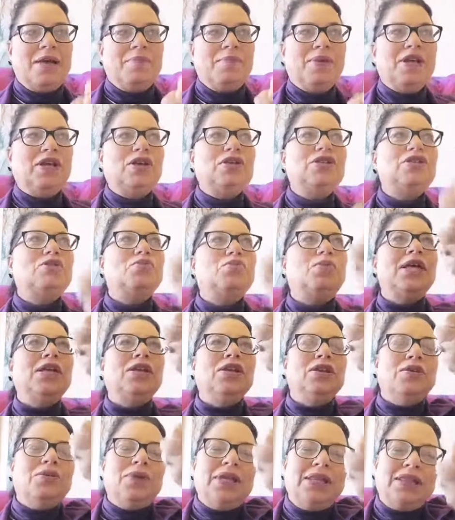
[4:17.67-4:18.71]
Because when
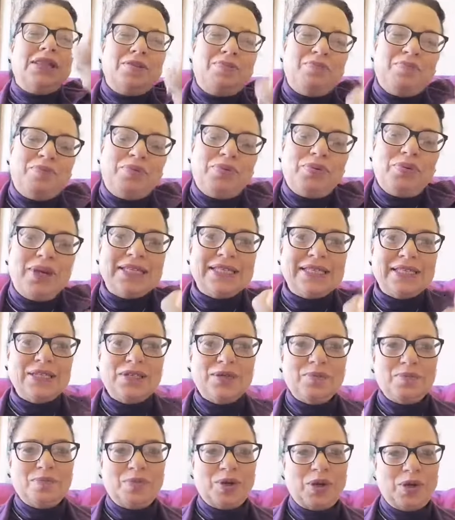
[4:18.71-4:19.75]
you're in the
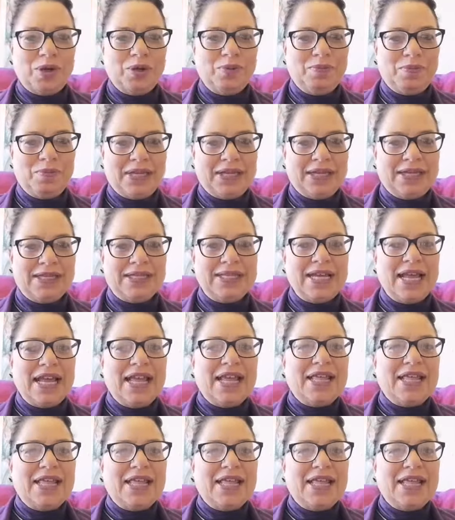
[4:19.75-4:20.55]
present moment,